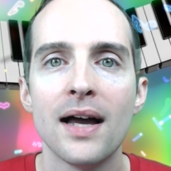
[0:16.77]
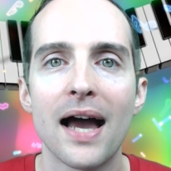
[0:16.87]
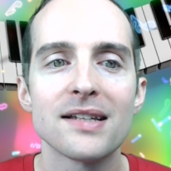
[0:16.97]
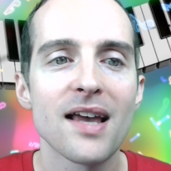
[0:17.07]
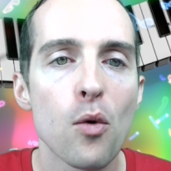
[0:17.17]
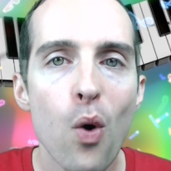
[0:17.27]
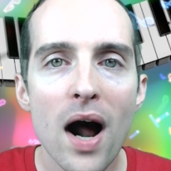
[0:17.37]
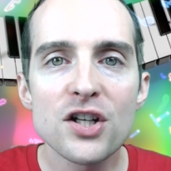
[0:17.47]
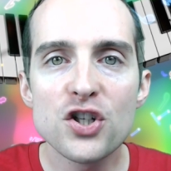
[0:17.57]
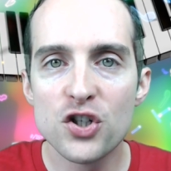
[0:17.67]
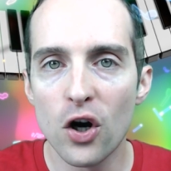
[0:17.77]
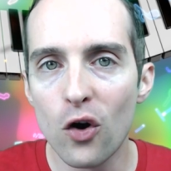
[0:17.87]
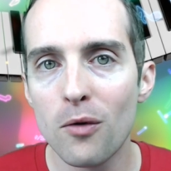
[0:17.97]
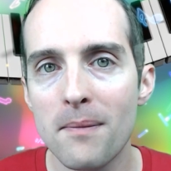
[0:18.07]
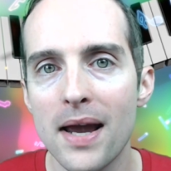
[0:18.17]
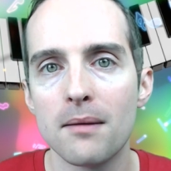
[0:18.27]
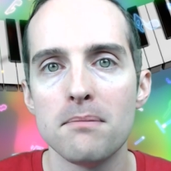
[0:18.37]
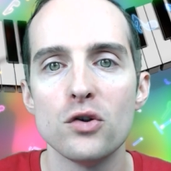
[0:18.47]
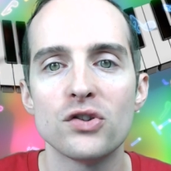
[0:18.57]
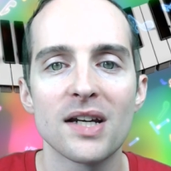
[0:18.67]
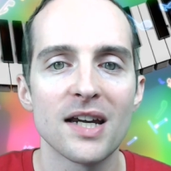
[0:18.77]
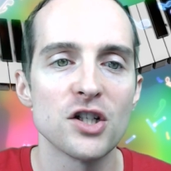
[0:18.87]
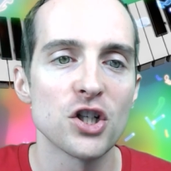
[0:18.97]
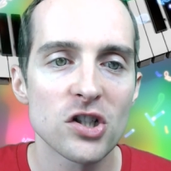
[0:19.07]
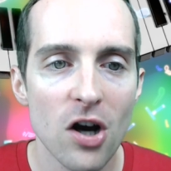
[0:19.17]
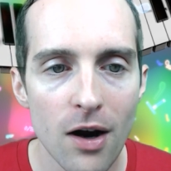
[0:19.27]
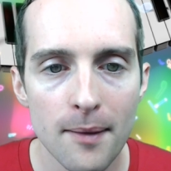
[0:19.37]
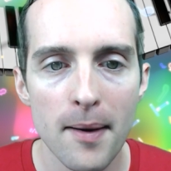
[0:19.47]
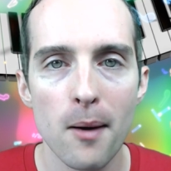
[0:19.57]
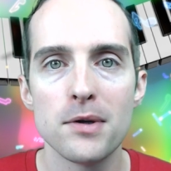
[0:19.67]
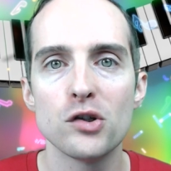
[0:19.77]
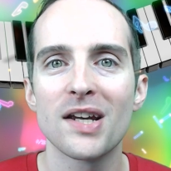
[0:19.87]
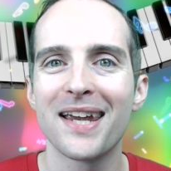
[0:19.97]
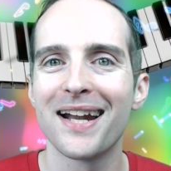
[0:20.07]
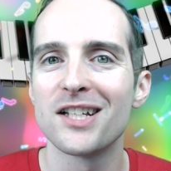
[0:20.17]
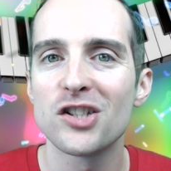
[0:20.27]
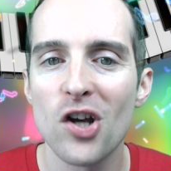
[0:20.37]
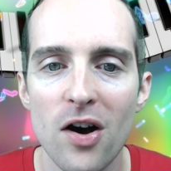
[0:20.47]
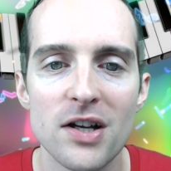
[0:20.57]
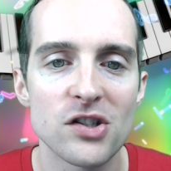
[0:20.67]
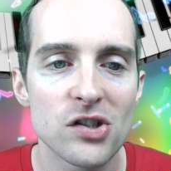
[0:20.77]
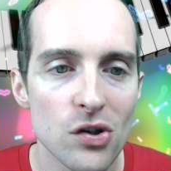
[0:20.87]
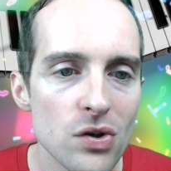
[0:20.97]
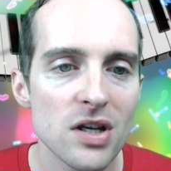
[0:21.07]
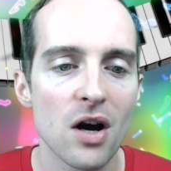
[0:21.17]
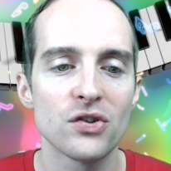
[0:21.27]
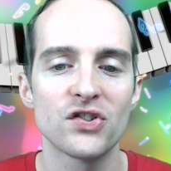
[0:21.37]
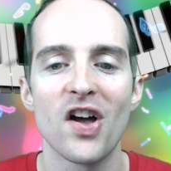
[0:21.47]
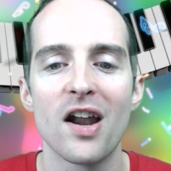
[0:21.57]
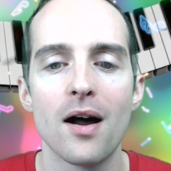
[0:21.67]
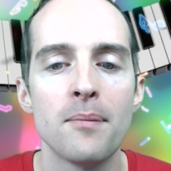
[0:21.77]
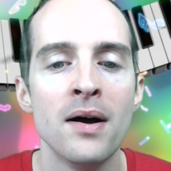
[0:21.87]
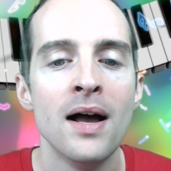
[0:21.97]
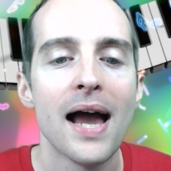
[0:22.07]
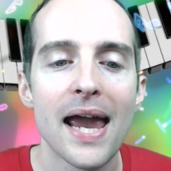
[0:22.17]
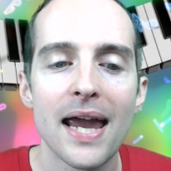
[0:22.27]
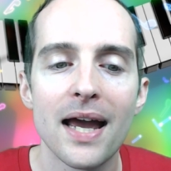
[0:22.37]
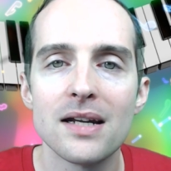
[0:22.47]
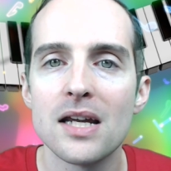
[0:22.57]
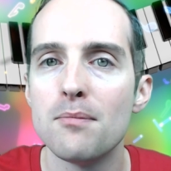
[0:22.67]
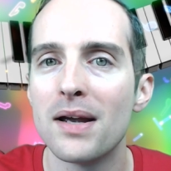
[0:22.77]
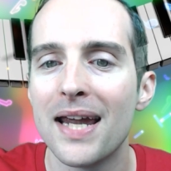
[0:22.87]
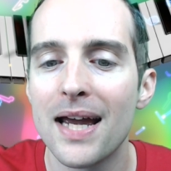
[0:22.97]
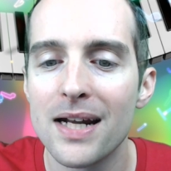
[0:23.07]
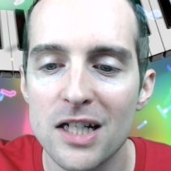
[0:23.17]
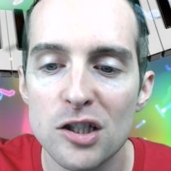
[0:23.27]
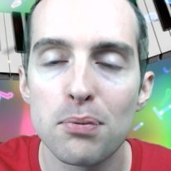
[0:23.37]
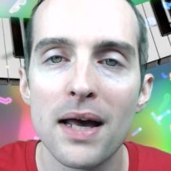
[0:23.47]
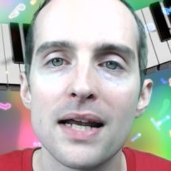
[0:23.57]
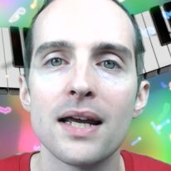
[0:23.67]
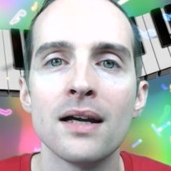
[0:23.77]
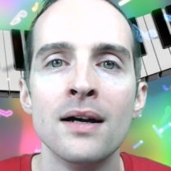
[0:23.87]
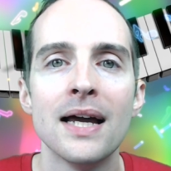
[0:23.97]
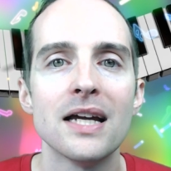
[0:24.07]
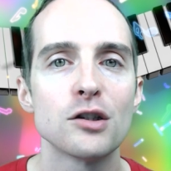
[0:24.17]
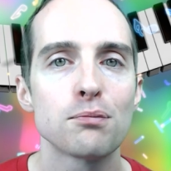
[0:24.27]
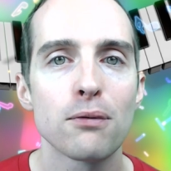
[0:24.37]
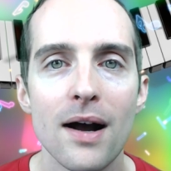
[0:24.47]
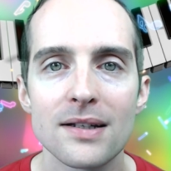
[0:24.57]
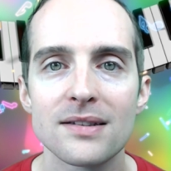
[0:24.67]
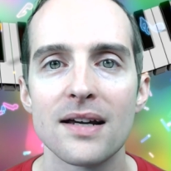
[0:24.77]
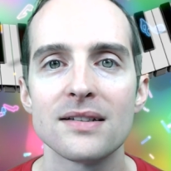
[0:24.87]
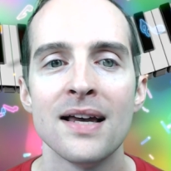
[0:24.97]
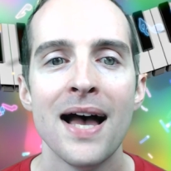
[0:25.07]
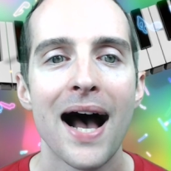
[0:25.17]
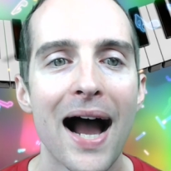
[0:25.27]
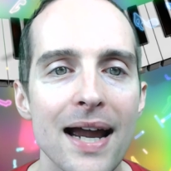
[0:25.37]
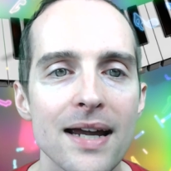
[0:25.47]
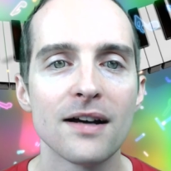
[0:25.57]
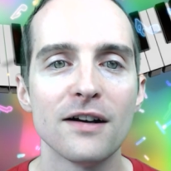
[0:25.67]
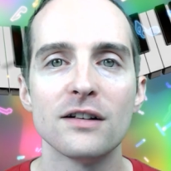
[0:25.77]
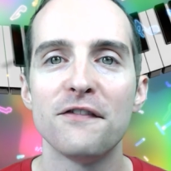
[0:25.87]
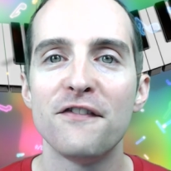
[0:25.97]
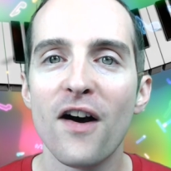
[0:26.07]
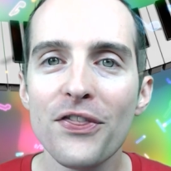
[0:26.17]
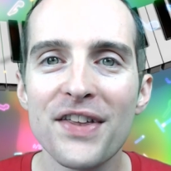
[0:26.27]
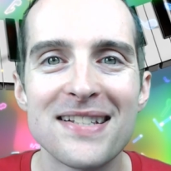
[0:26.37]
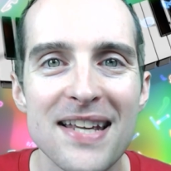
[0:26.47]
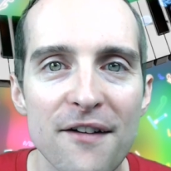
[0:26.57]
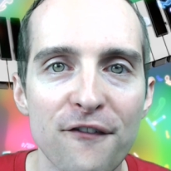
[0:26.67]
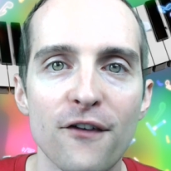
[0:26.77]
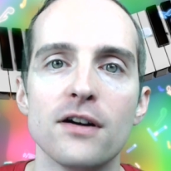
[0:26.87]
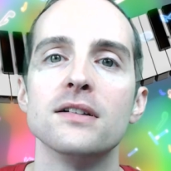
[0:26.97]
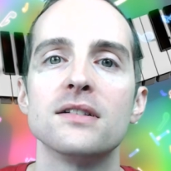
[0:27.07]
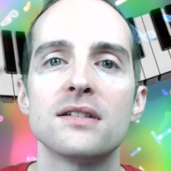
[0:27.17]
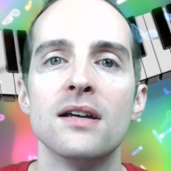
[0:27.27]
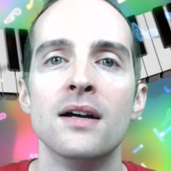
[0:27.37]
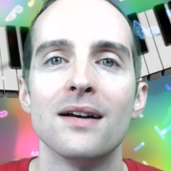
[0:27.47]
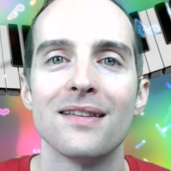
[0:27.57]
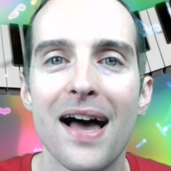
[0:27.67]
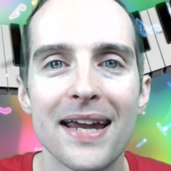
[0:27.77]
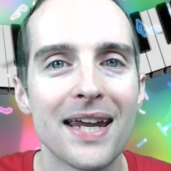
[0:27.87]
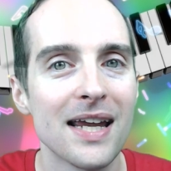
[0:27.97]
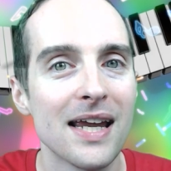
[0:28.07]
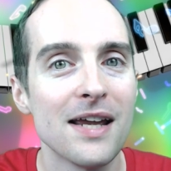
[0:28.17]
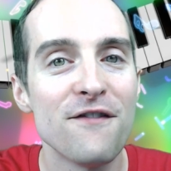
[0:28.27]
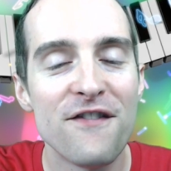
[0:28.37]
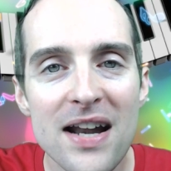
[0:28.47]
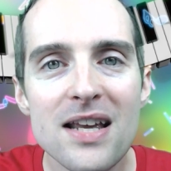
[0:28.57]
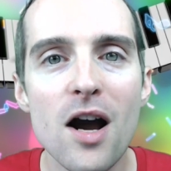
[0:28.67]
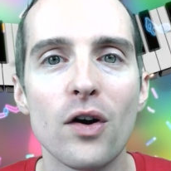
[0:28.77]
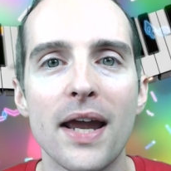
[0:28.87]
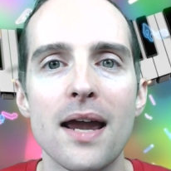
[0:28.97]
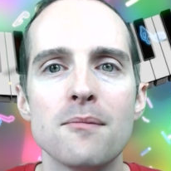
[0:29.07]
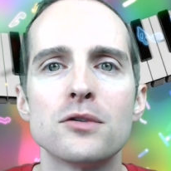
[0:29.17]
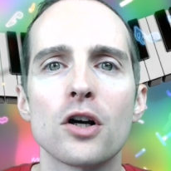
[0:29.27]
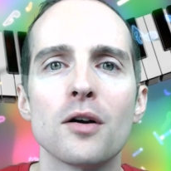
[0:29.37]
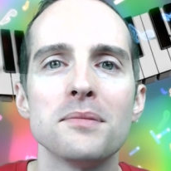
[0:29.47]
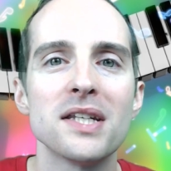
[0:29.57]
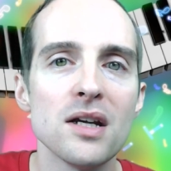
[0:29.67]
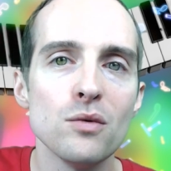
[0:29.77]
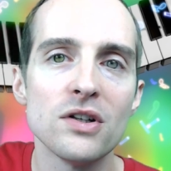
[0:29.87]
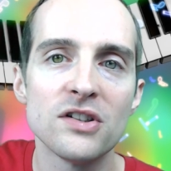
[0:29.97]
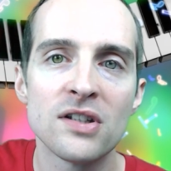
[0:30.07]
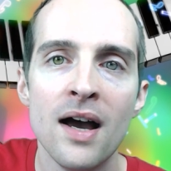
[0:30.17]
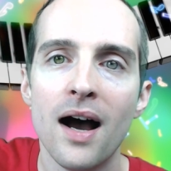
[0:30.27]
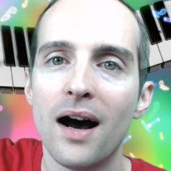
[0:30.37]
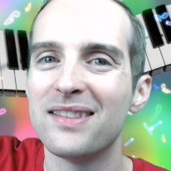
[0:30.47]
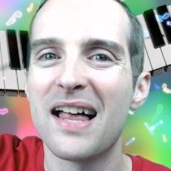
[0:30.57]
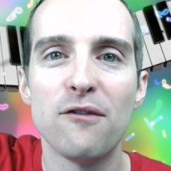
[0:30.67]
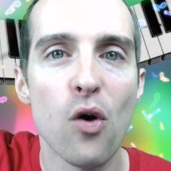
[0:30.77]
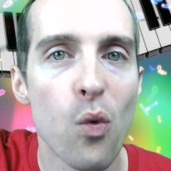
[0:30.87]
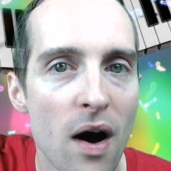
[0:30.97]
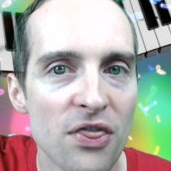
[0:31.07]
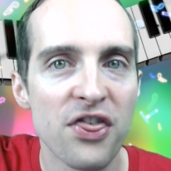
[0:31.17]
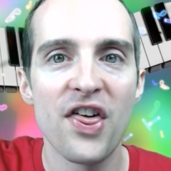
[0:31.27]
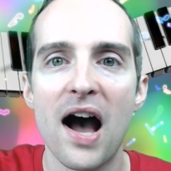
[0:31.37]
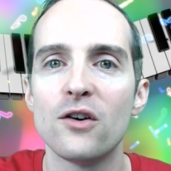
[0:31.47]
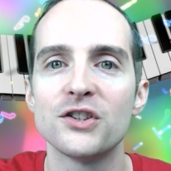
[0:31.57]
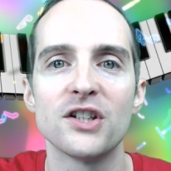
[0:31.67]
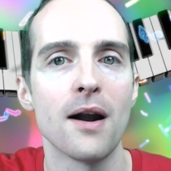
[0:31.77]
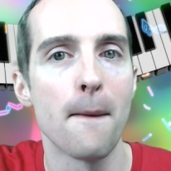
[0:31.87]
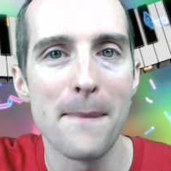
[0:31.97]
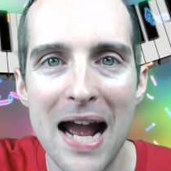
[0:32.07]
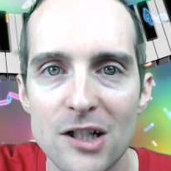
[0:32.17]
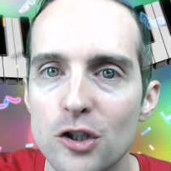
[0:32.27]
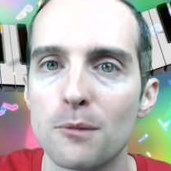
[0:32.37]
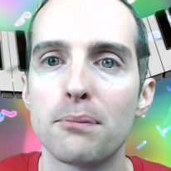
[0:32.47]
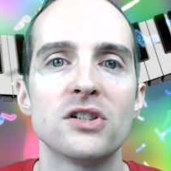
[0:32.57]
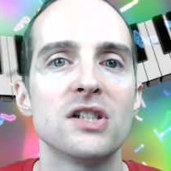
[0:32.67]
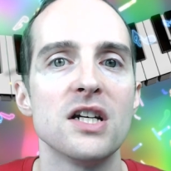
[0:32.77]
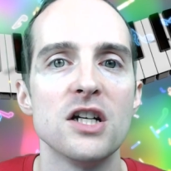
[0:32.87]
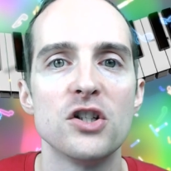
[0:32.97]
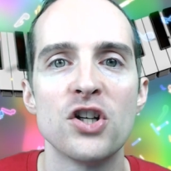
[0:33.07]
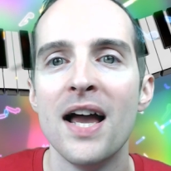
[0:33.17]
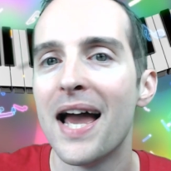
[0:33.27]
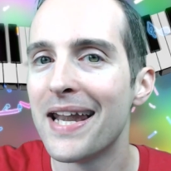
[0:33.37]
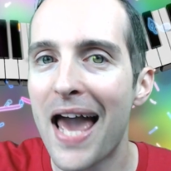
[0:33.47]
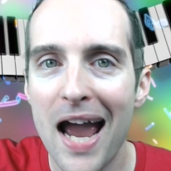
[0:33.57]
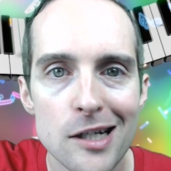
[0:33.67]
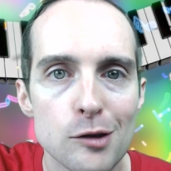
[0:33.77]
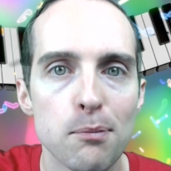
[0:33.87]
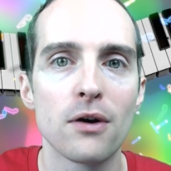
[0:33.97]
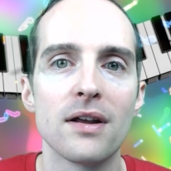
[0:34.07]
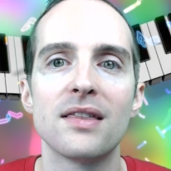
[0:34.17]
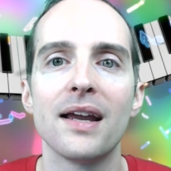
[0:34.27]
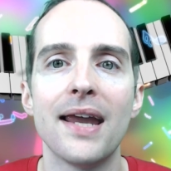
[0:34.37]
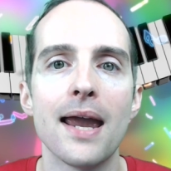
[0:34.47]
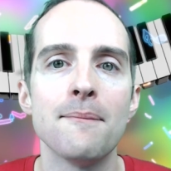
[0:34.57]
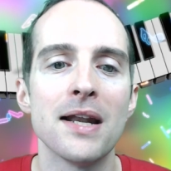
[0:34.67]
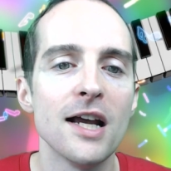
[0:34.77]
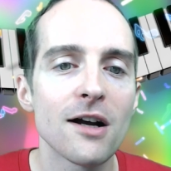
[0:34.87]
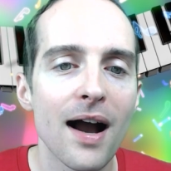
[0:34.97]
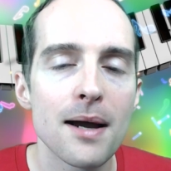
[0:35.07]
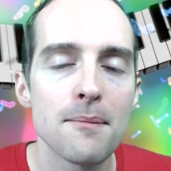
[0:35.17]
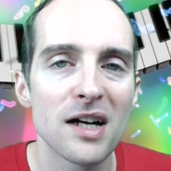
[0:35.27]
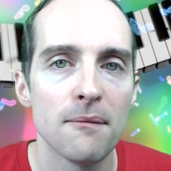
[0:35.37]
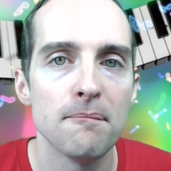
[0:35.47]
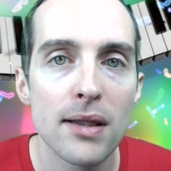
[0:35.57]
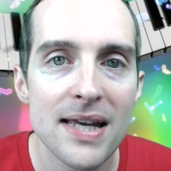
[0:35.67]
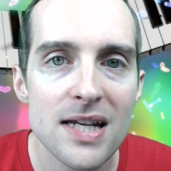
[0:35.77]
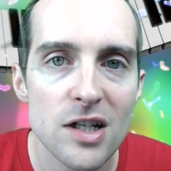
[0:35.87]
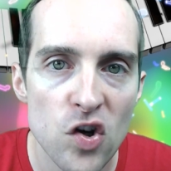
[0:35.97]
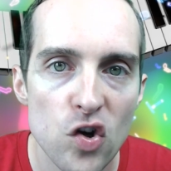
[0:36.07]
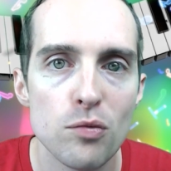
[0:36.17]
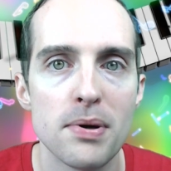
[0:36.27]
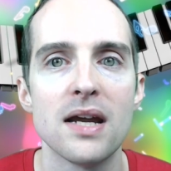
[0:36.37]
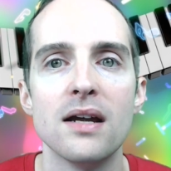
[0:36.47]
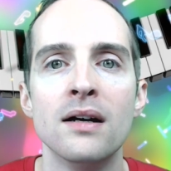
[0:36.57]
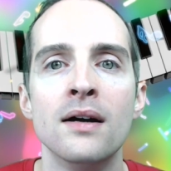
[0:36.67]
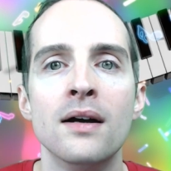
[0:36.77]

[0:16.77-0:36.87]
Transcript: As I watched Joel make music and just talk about music, and I saw his studio setup and he began explaining his process, I felt the difference. Like in video game terms, he was a level 1000, a master prestige, an expert at the game, and here I am, a complete newbie,